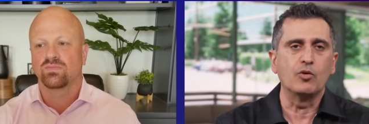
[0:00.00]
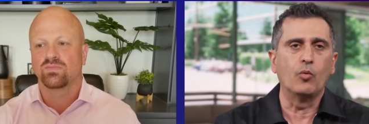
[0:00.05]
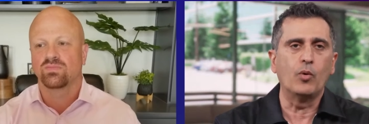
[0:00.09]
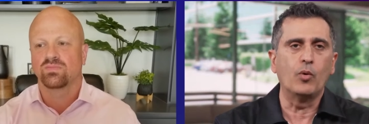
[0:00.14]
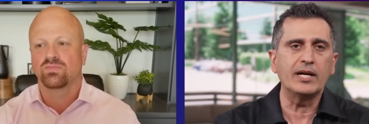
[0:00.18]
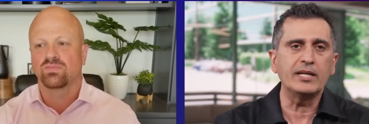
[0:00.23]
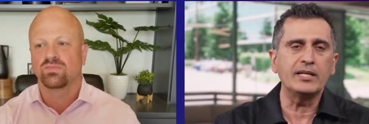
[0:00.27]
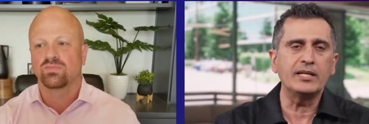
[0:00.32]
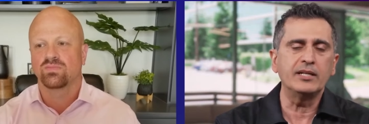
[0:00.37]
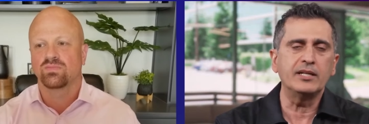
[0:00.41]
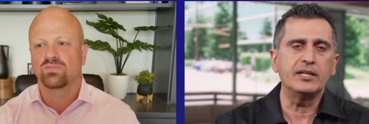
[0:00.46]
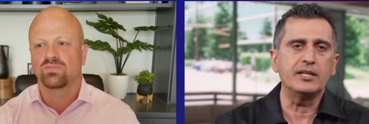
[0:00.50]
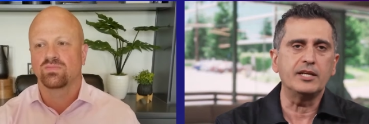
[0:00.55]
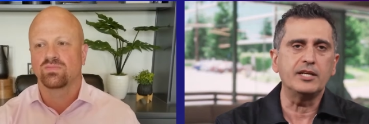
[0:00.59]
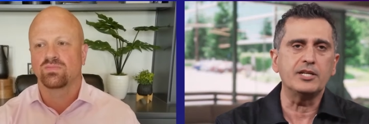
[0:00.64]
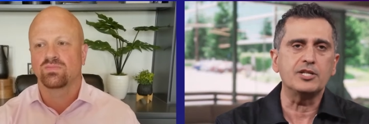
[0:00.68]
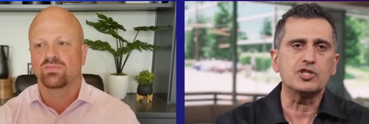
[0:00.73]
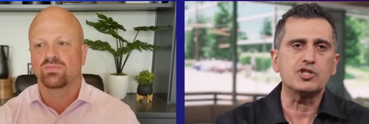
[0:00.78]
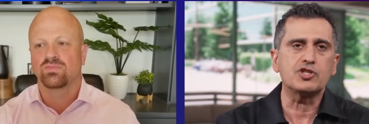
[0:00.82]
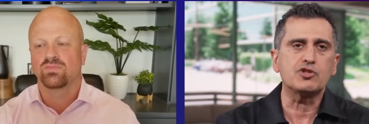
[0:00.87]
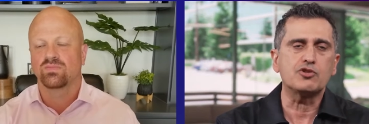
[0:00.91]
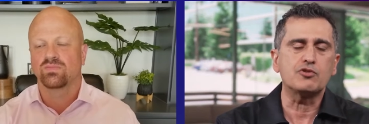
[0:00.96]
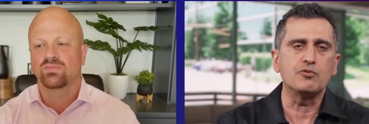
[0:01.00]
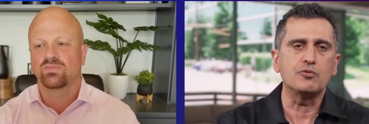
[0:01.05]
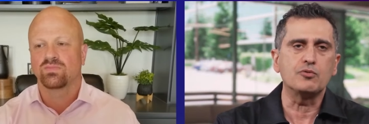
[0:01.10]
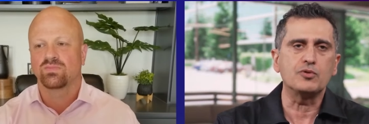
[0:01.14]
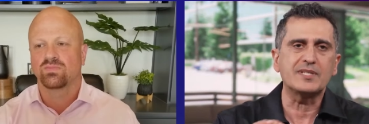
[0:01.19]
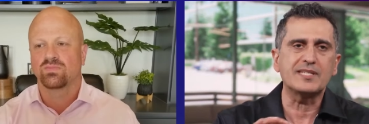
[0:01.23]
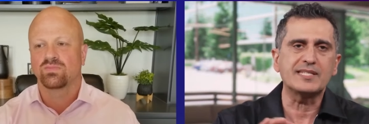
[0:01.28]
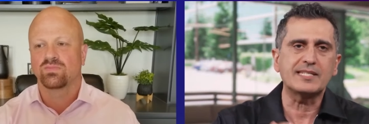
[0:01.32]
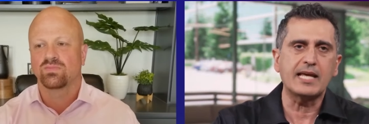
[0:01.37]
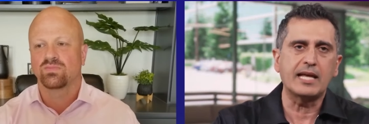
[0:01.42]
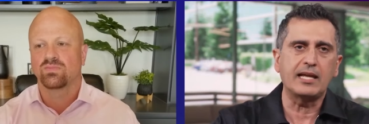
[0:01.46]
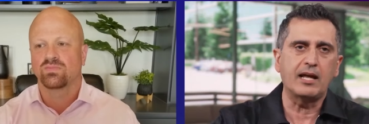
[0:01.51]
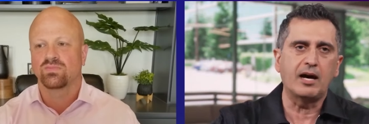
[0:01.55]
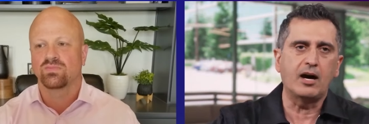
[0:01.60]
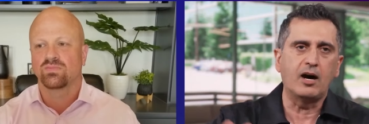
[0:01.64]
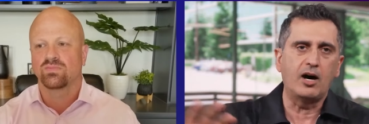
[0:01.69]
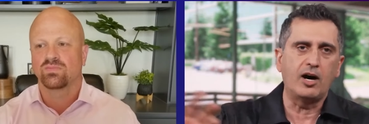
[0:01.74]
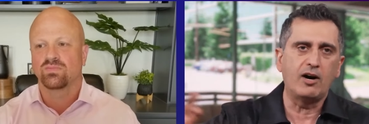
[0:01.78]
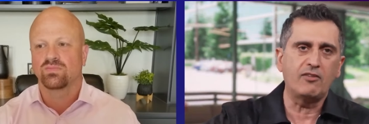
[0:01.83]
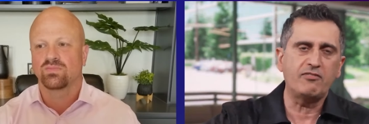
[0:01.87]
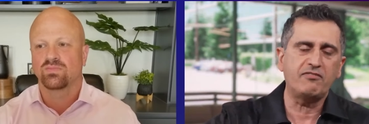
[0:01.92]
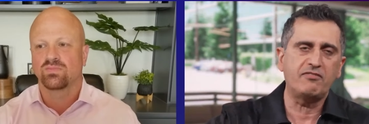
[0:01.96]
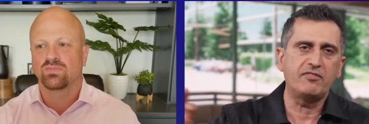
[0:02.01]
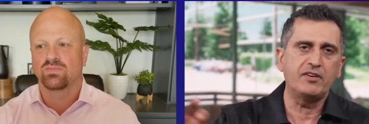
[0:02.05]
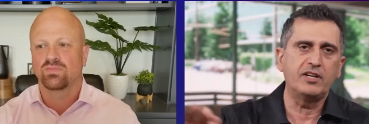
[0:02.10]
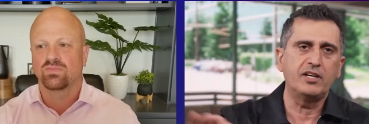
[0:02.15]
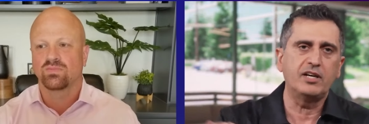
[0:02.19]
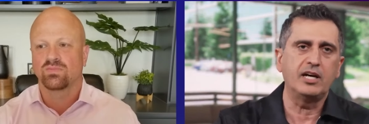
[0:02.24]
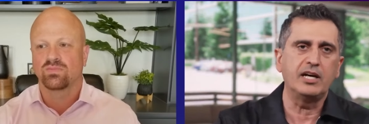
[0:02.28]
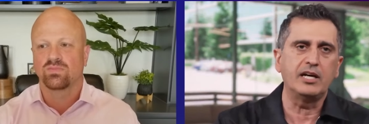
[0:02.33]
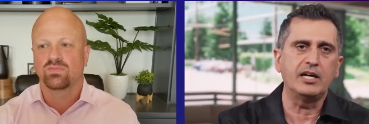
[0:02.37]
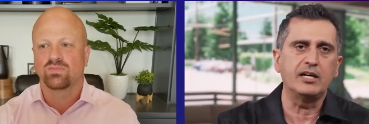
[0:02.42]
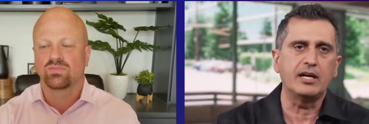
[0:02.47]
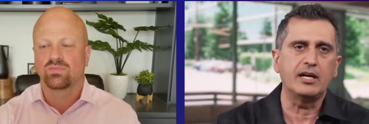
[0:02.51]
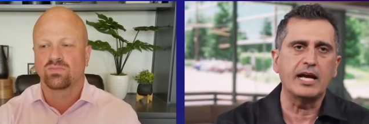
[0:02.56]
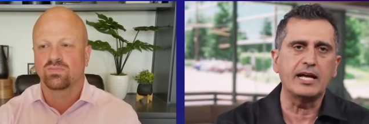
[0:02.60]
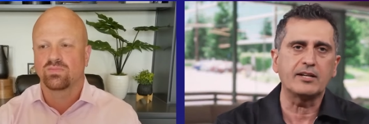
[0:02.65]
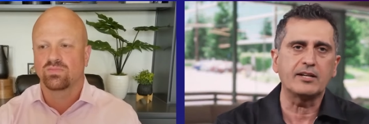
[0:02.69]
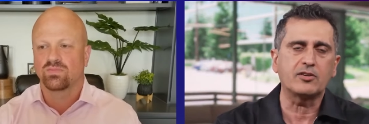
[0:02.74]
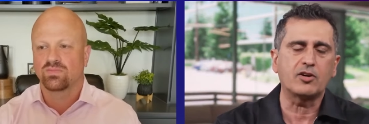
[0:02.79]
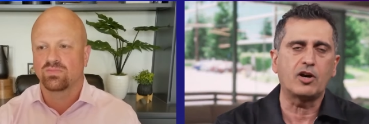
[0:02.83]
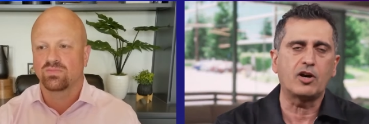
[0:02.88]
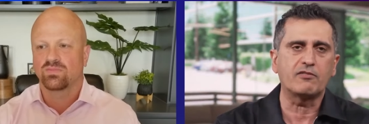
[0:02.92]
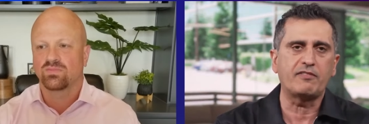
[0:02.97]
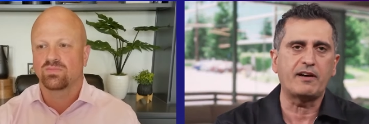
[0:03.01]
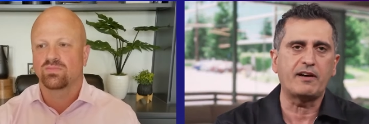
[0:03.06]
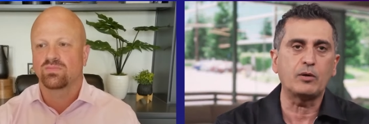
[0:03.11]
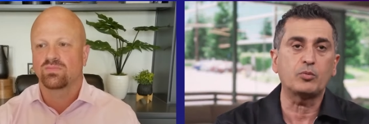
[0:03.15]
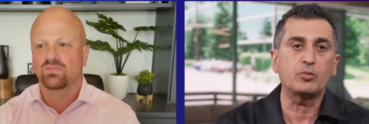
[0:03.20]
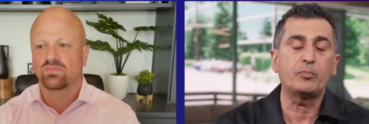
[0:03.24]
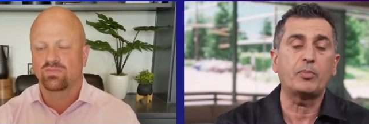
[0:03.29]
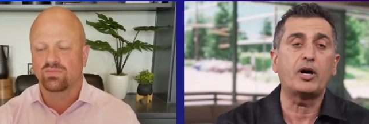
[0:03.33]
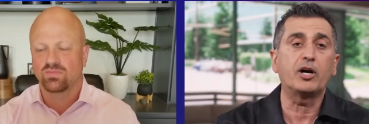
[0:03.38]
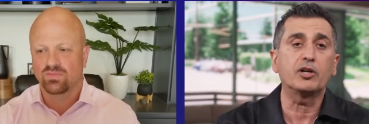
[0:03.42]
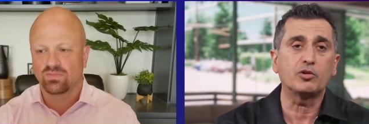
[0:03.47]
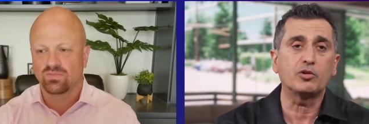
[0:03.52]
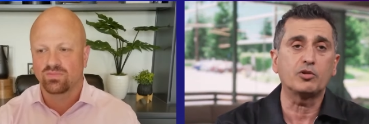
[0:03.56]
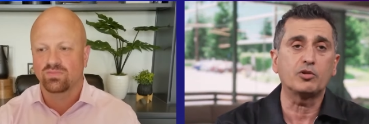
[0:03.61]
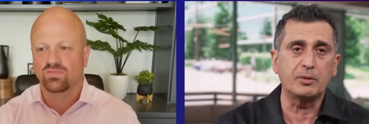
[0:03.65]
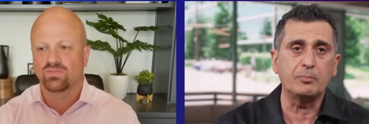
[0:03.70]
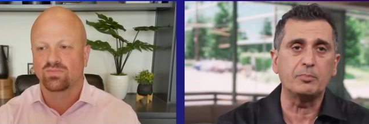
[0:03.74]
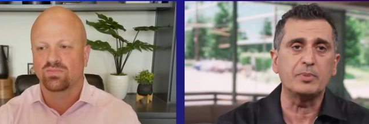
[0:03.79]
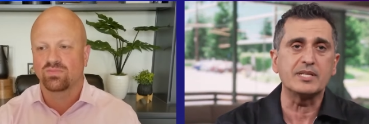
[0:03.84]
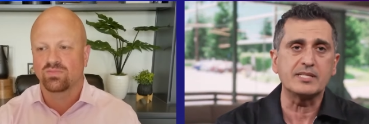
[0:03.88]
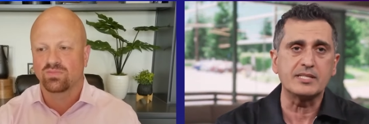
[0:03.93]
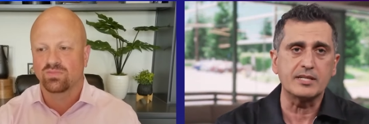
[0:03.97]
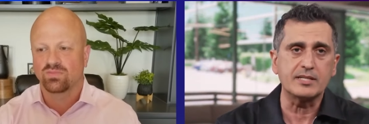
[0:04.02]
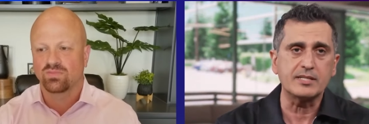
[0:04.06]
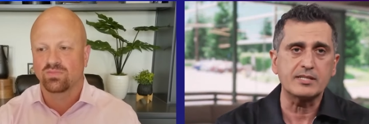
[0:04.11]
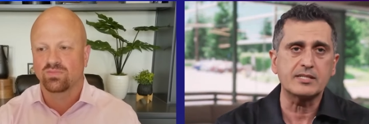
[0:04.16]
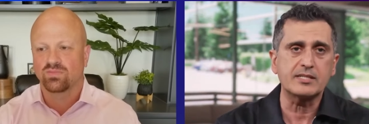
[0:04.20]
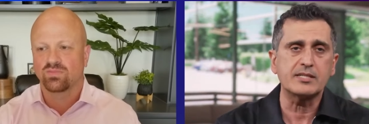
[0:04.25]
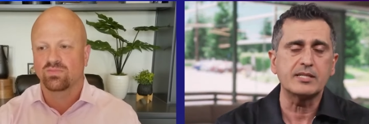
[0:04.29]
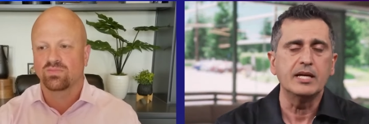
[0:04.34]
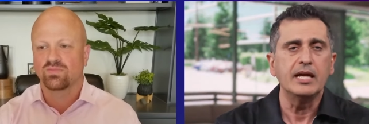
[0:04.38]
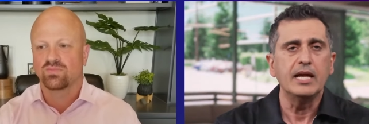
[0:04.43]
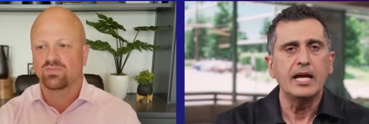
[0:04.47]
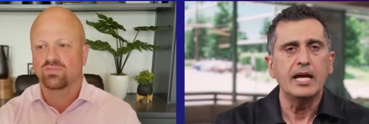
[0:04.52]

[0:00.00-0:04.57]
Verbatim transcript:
Speaker 1: One is to sell off uh, and carve out part of the business